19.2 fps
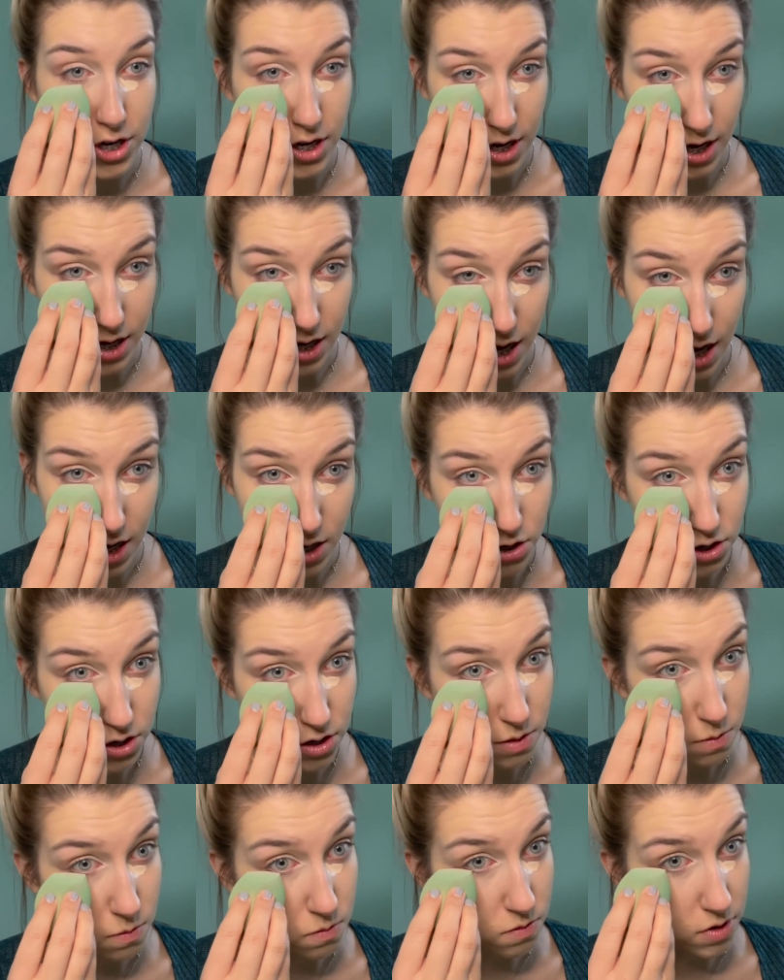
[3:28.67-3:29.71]
and I kind of just
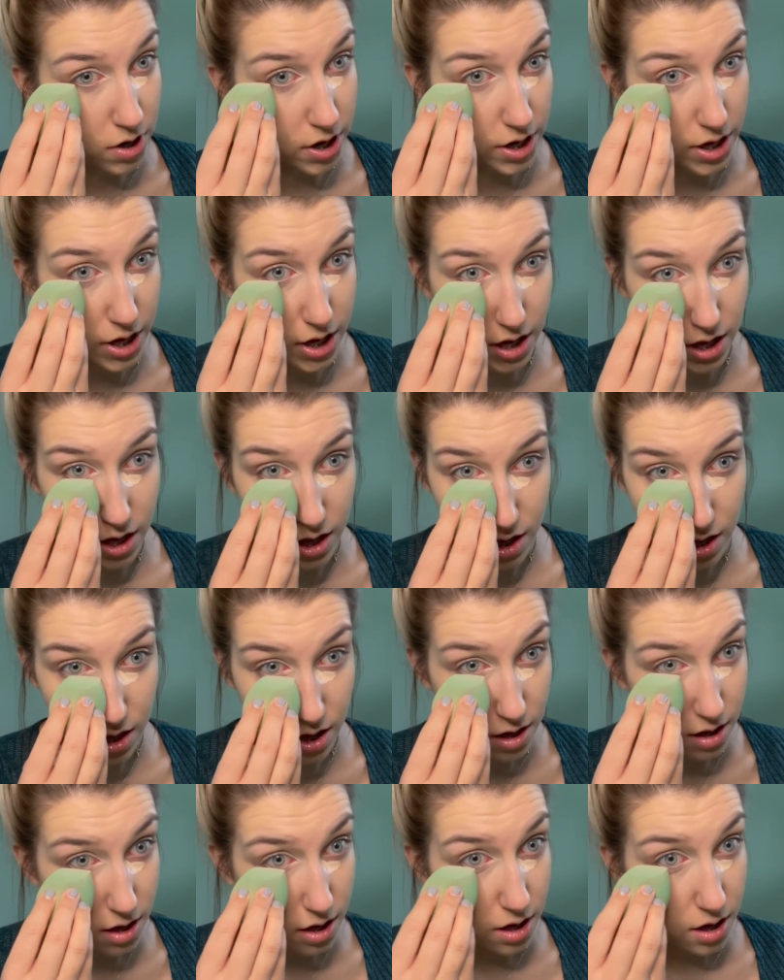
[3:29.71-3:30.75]
run it
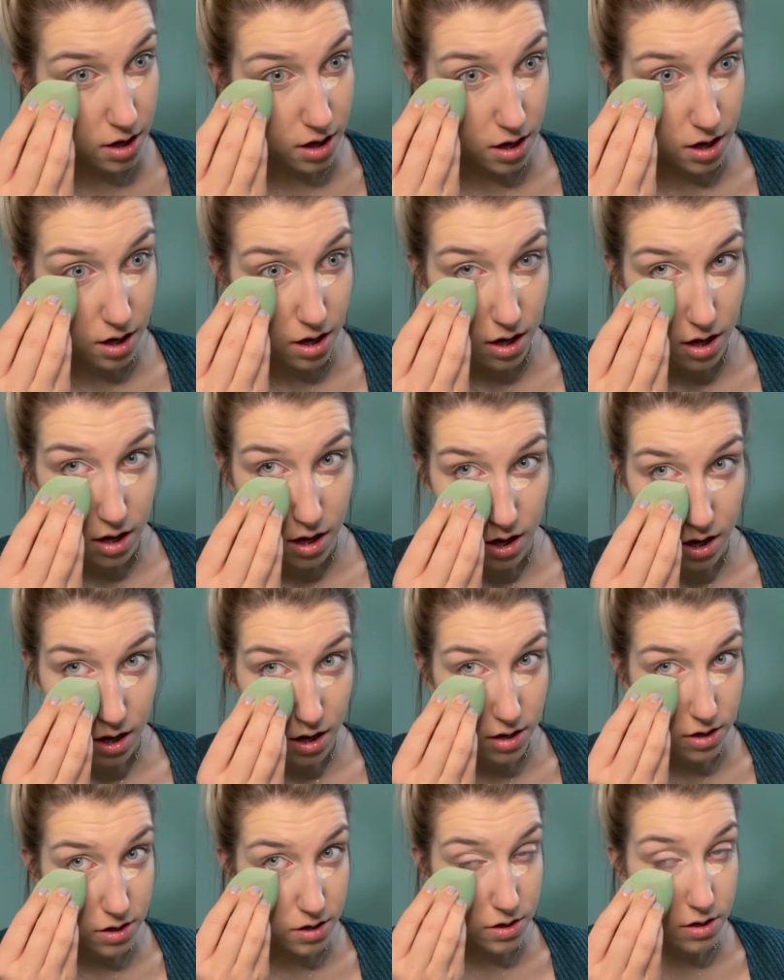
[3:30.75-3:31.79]

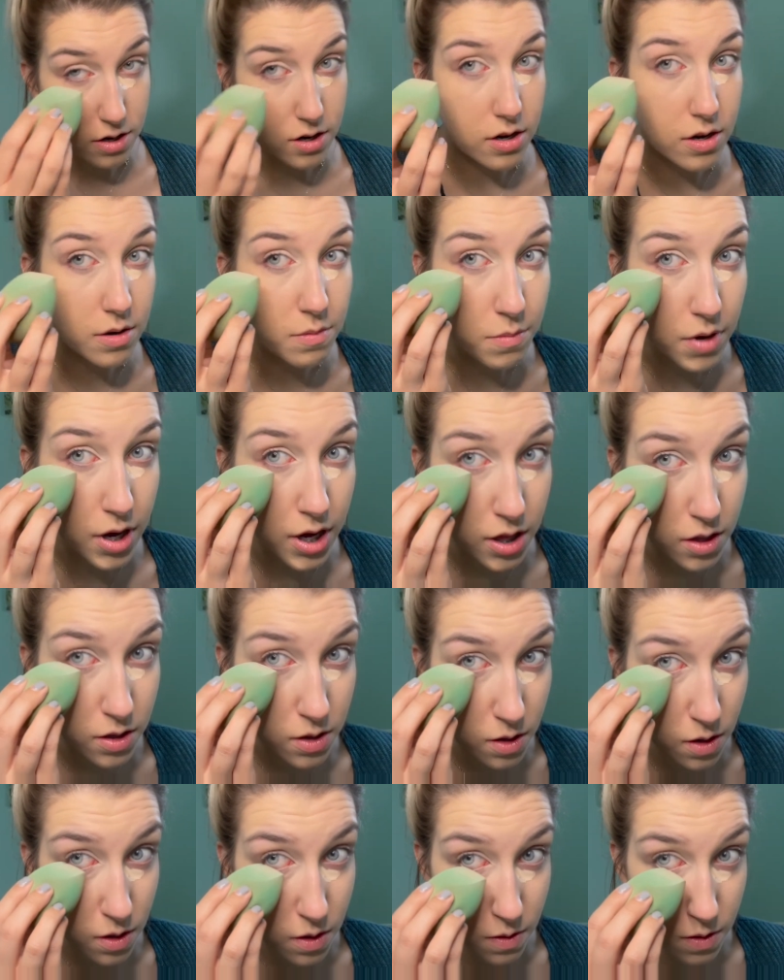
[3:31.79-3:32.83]
under my
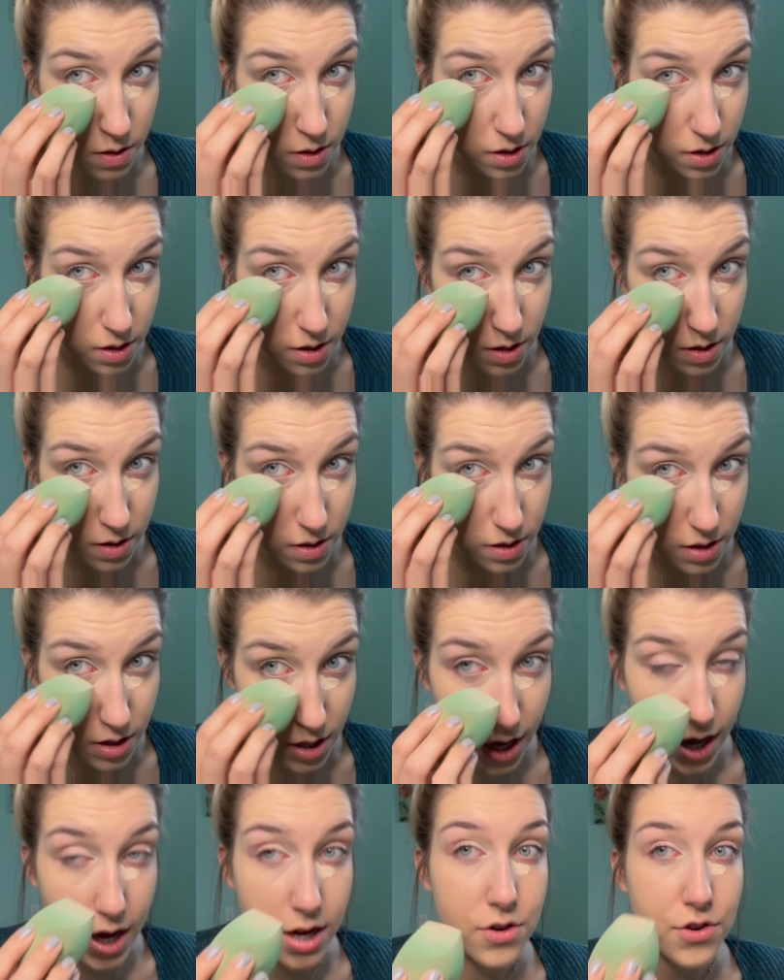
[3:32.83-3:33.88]
lower
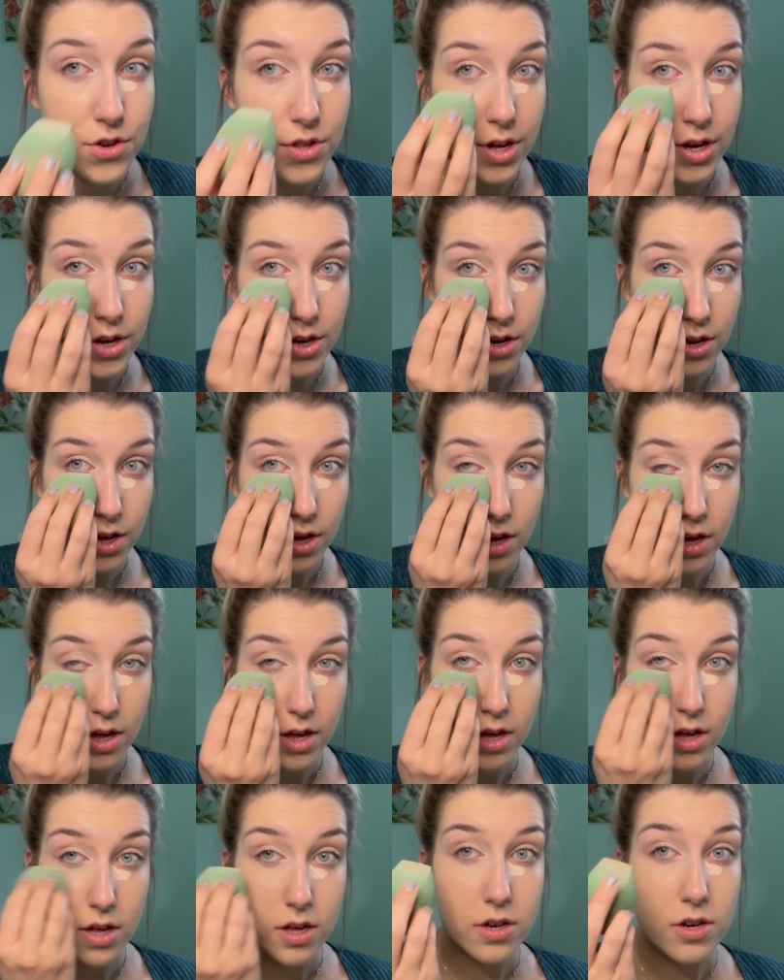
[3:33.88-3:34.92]
lash line
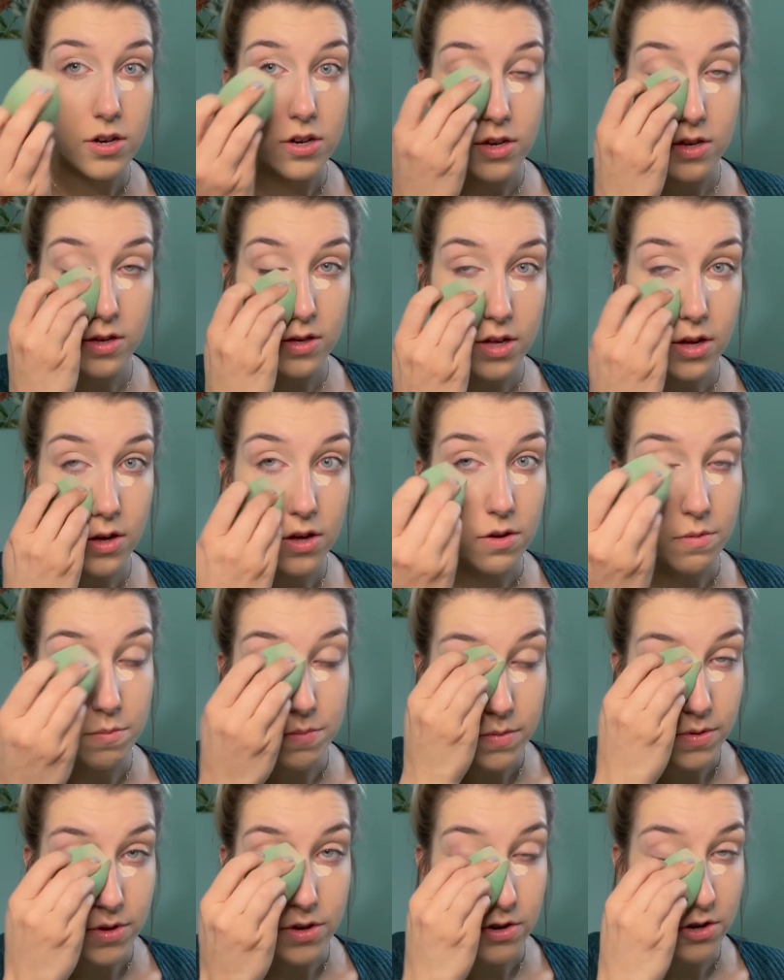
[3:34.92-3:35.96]
just to
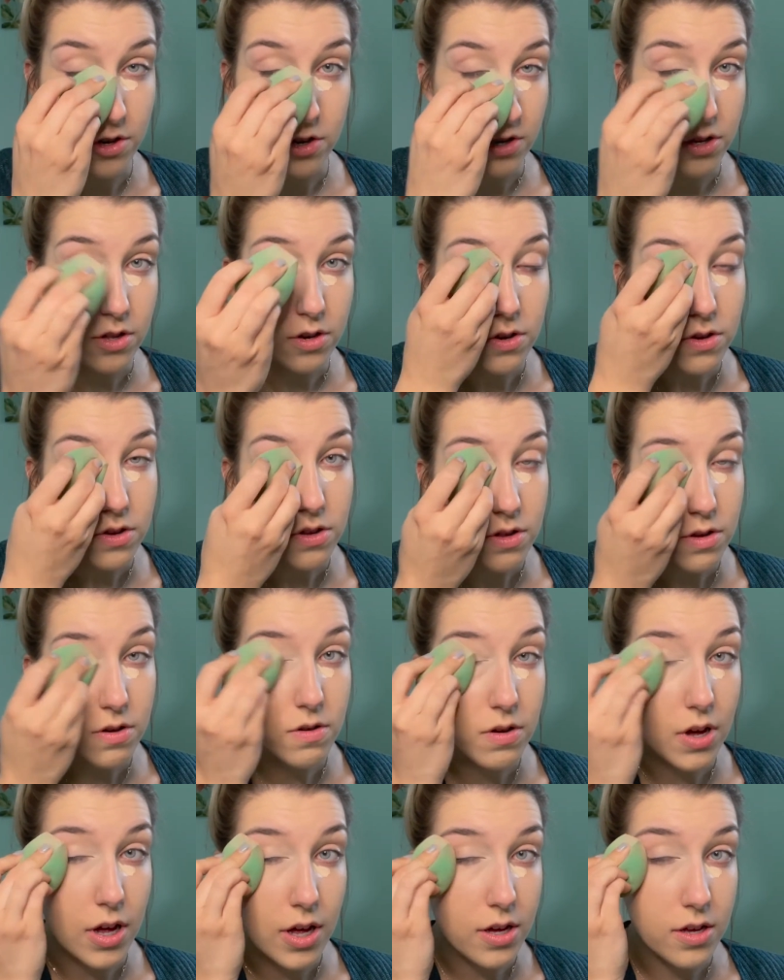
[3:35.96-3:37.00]
help ensure there's
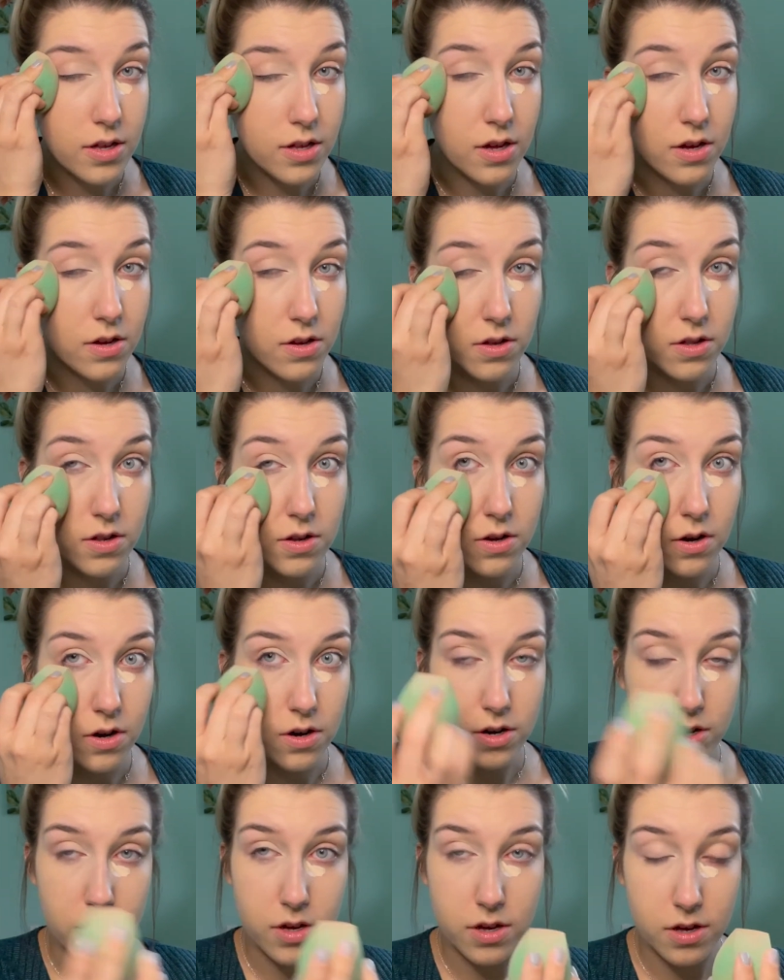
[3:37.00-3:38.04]
no excess
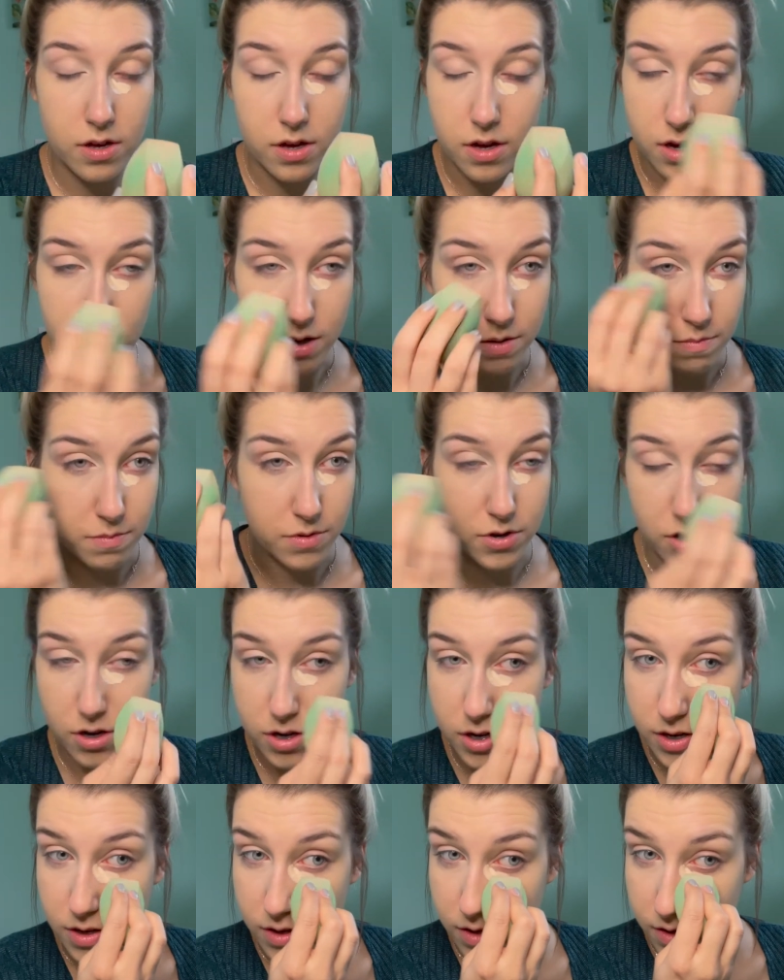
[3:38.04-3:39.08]

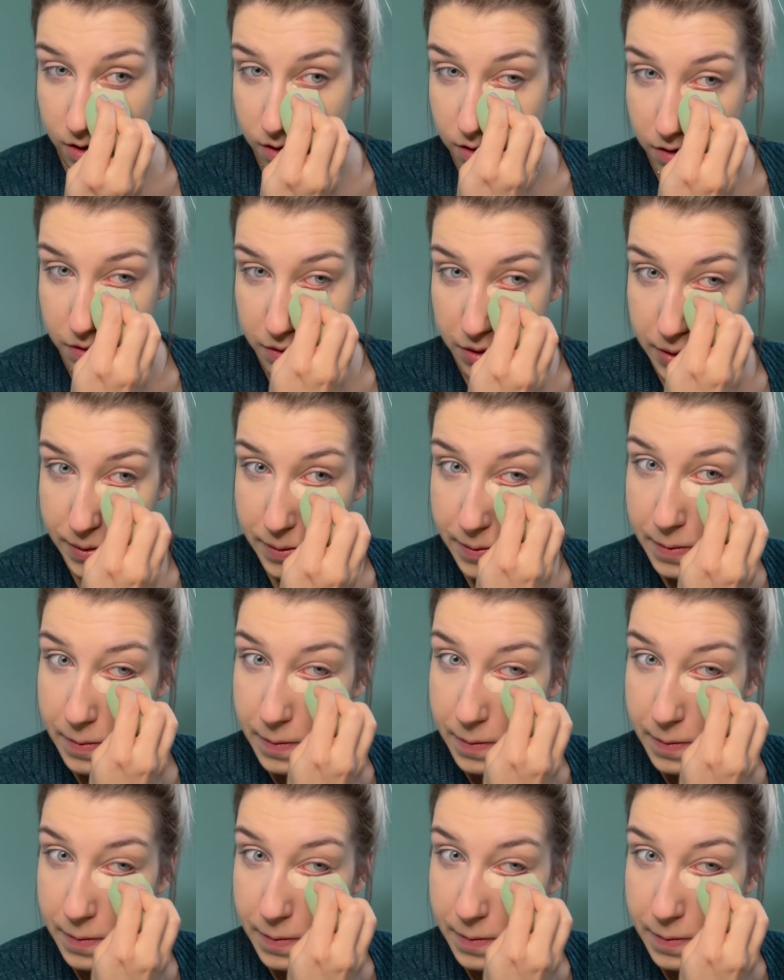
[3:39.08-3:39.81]
darkness under there.